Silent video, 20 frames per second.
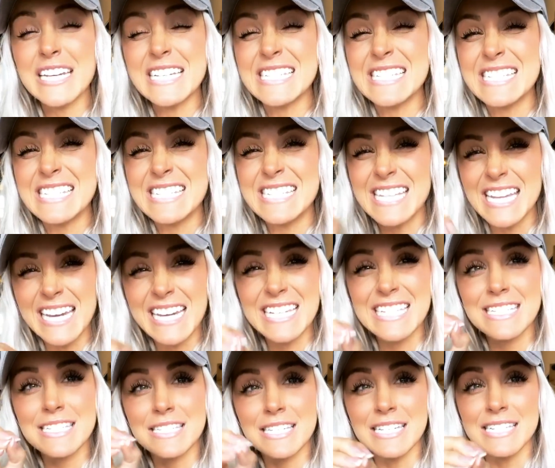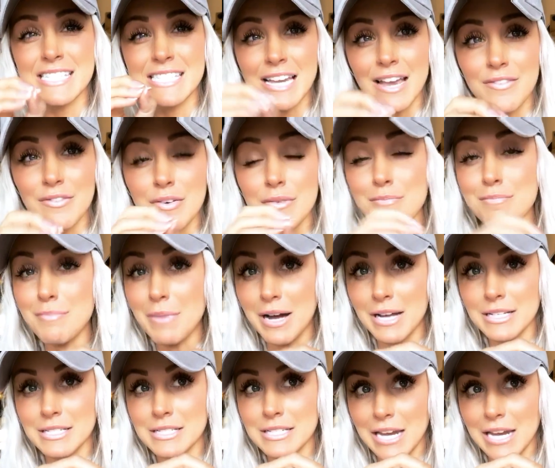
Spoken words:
6 to 7 months,